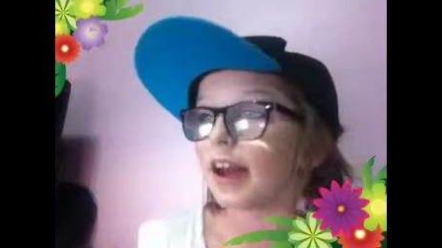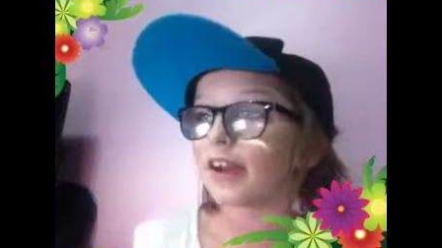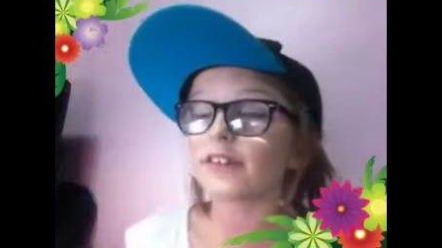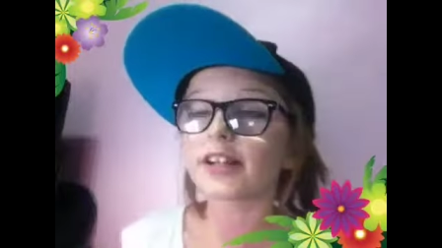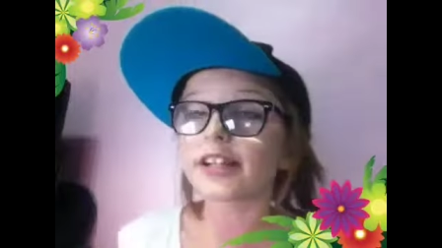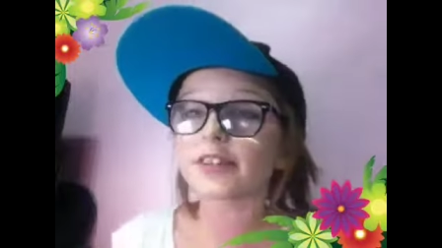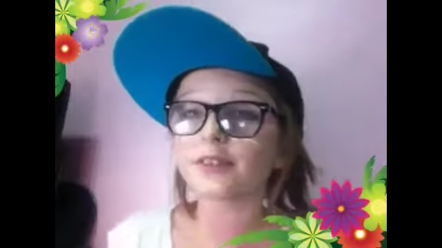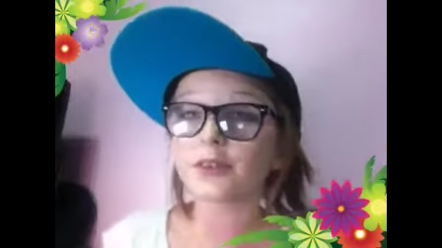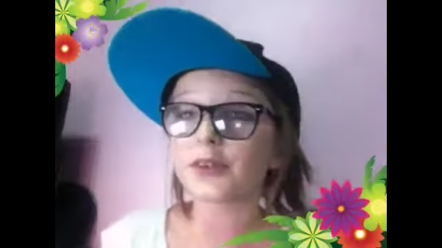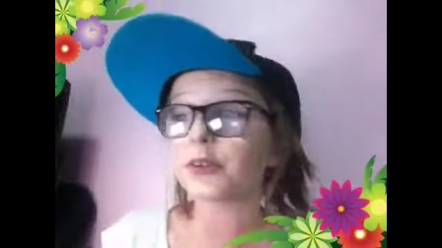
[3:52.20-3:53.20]
I really had
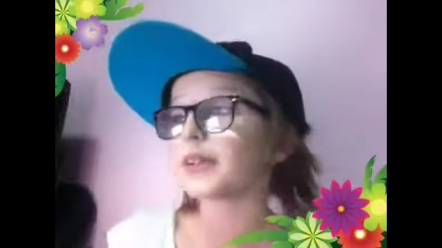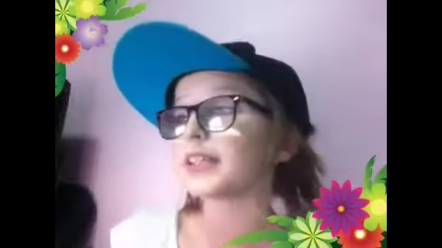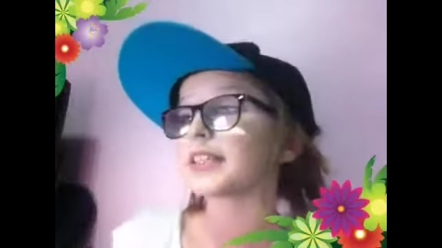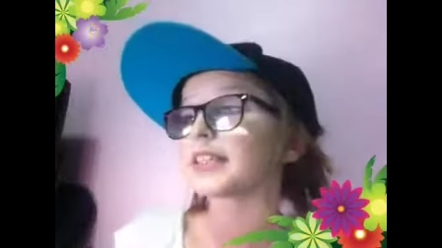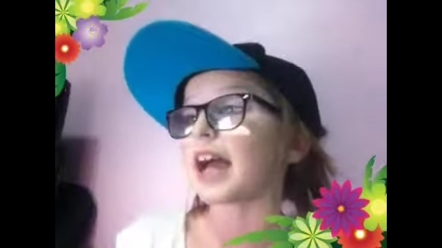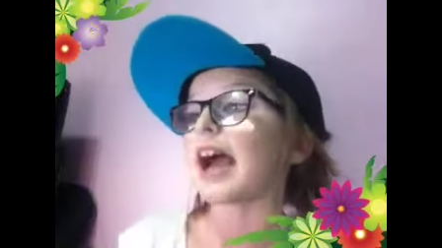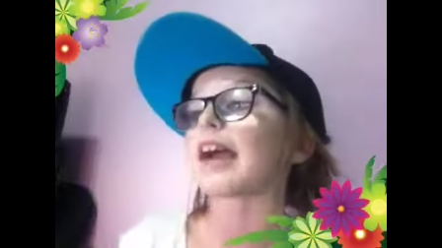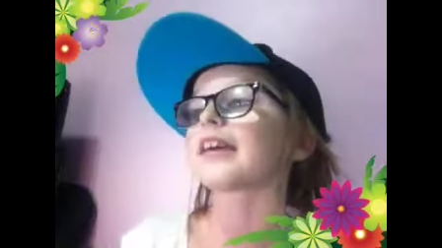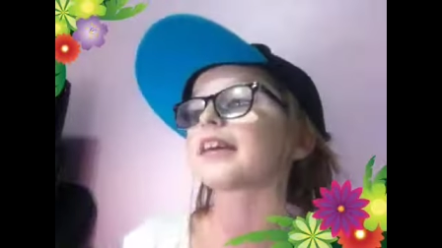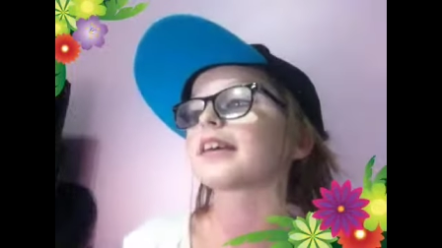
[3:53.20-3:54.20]
fun doing this
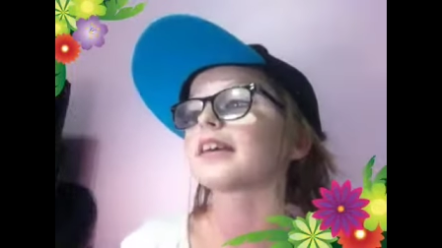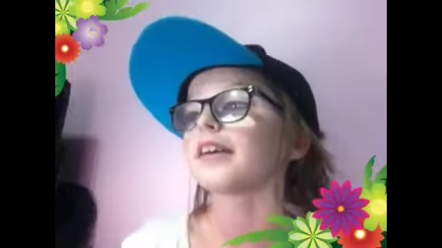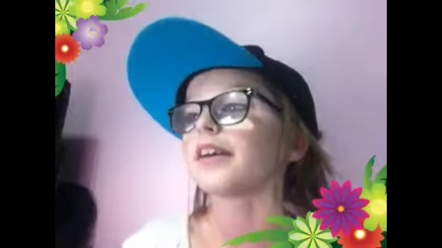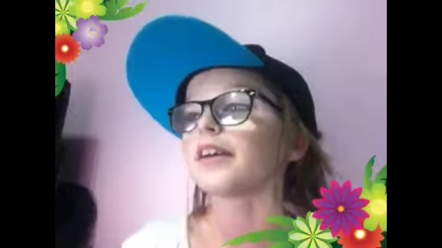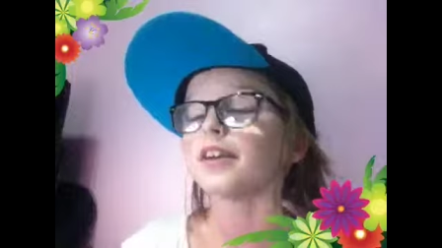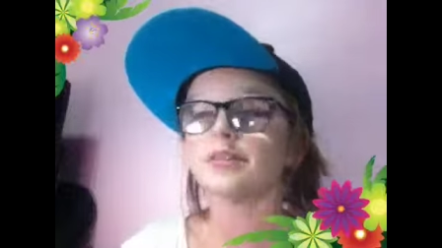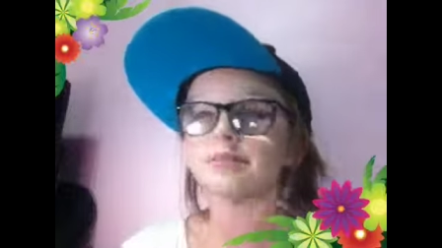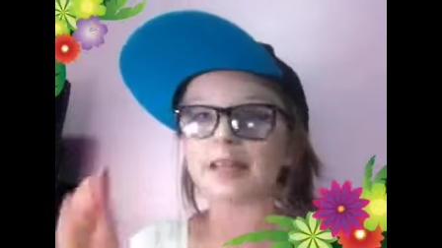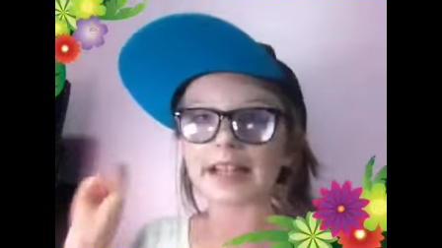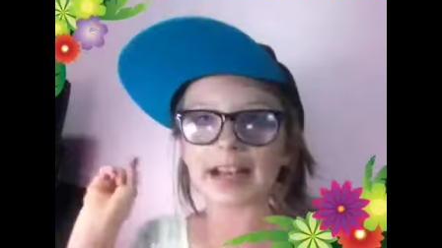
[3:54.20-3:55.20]
tag,
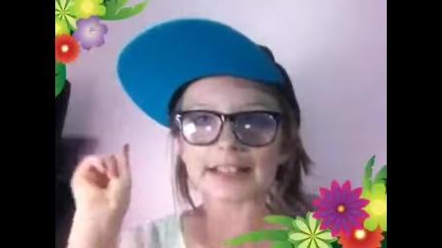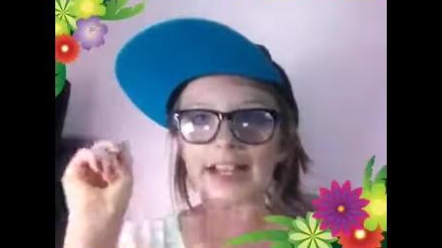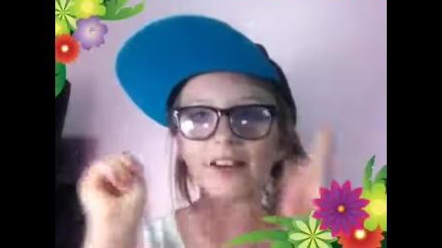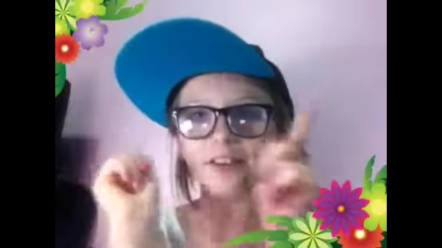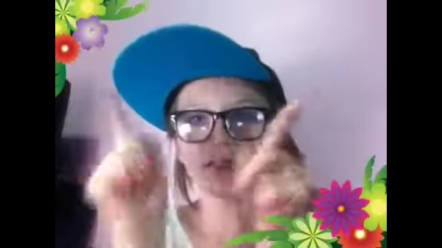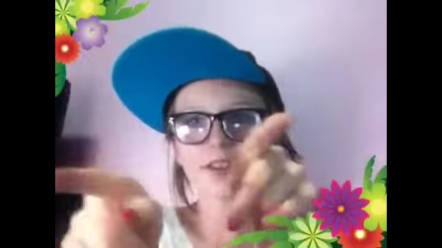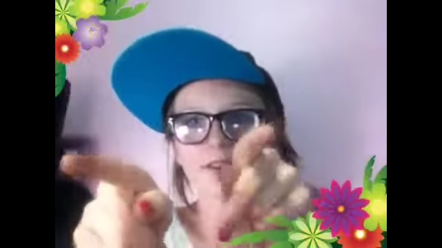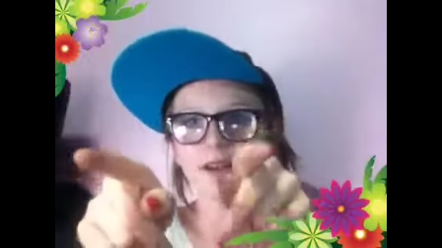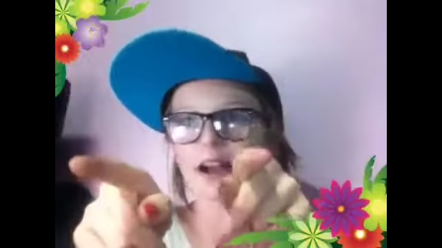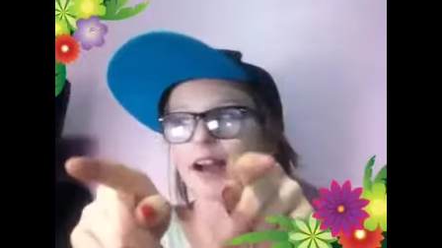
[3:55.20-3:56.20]
um, and I tag all
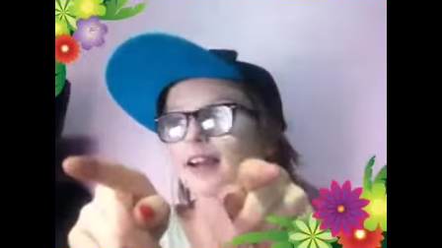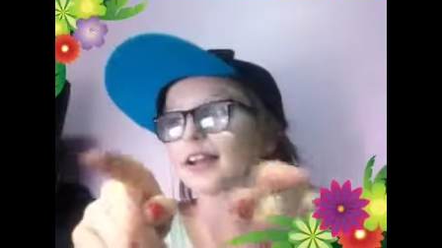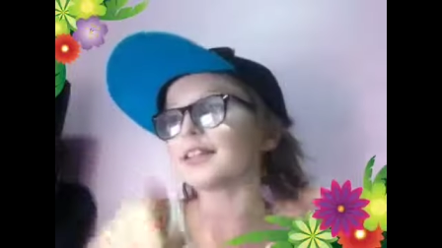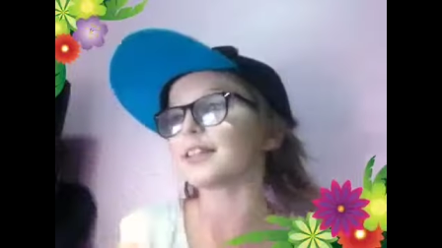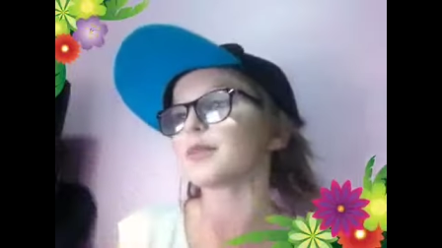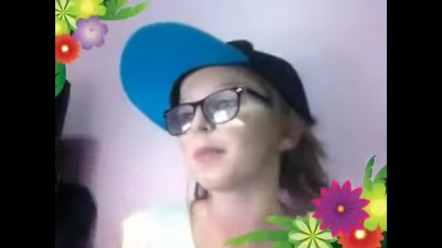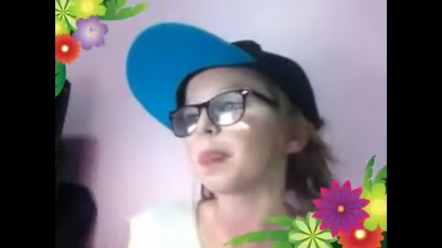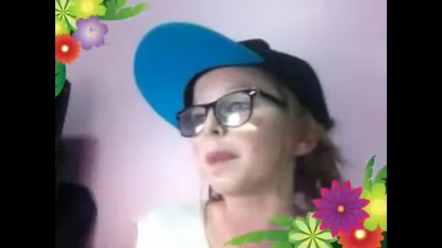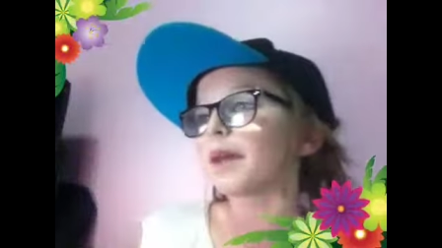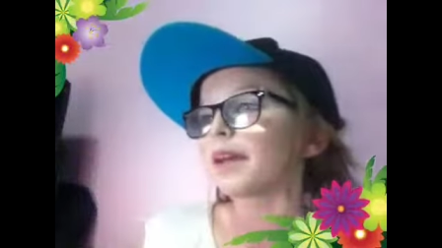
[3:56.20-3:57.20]
you guys.
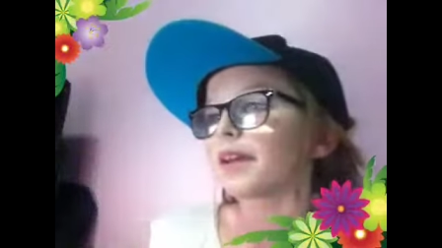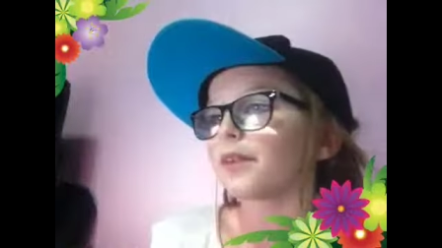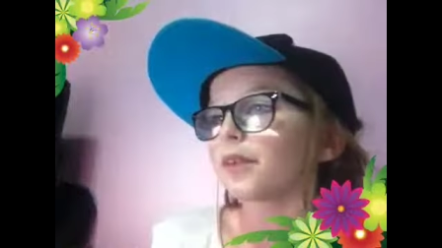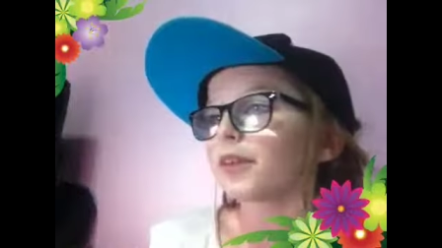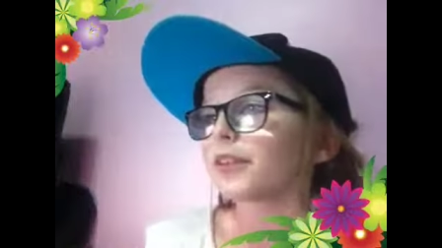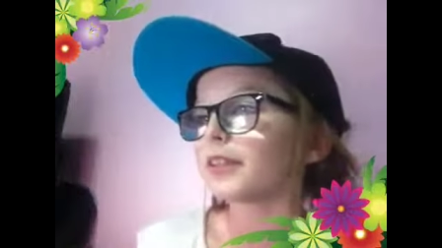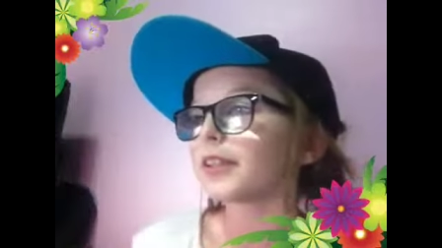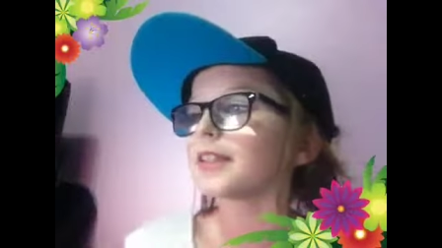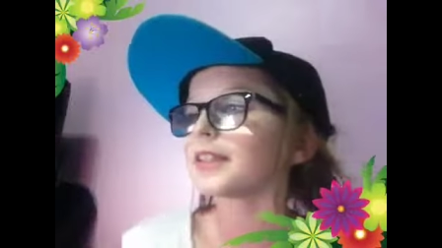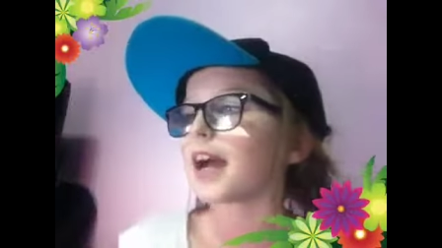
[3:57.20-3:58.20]
If you're doing
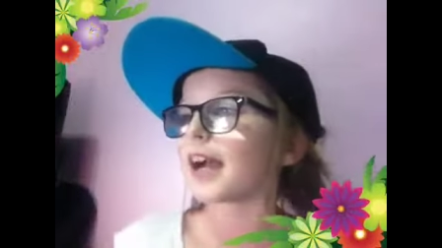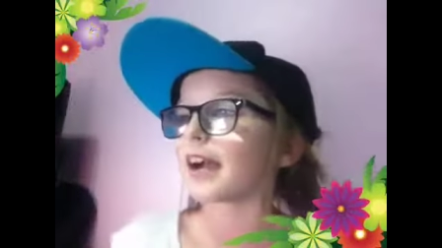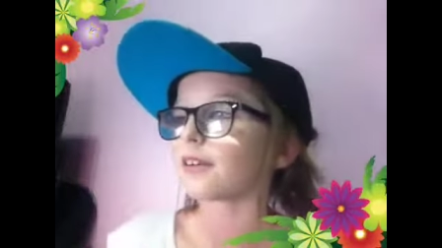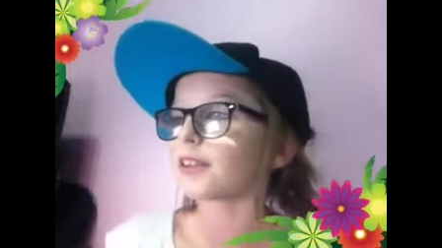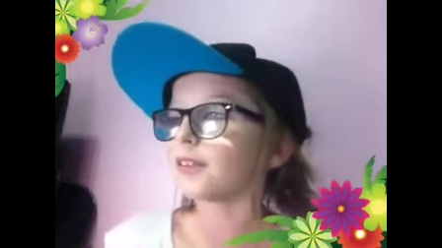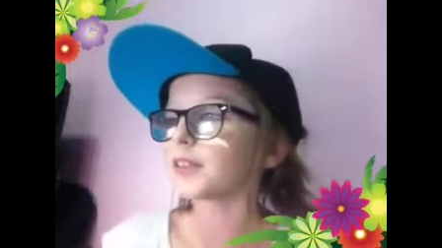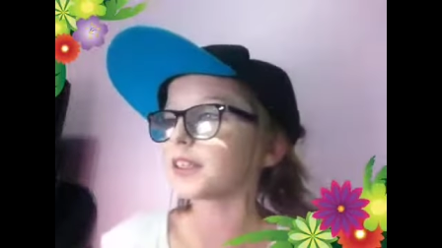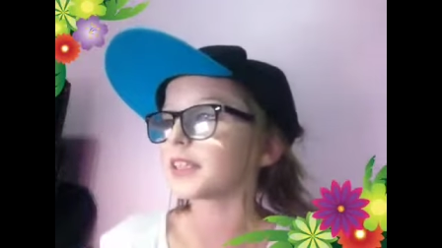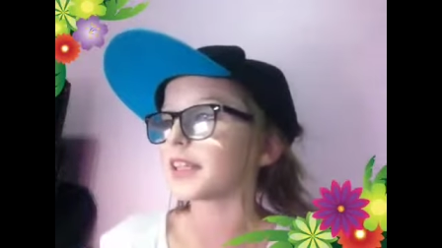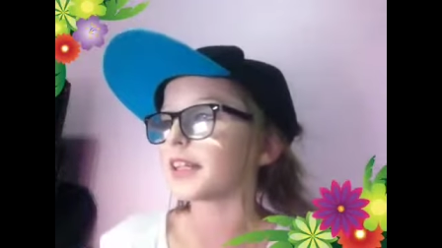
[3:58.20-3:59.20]
this tag, I would love to
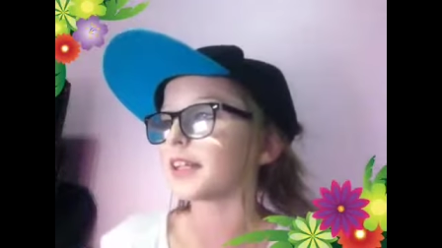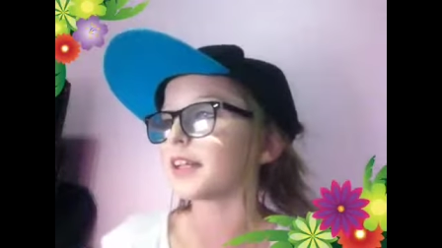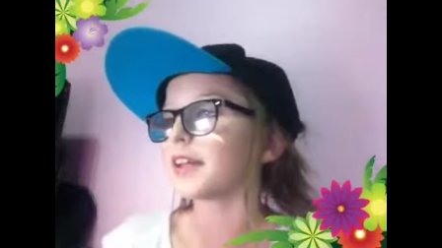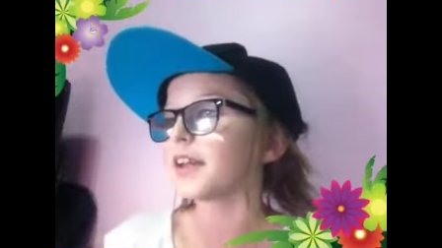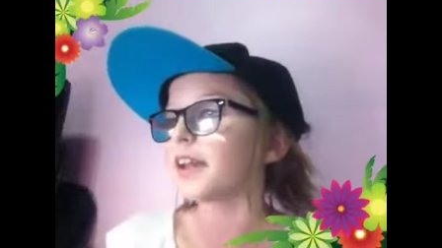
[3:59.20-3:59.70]
see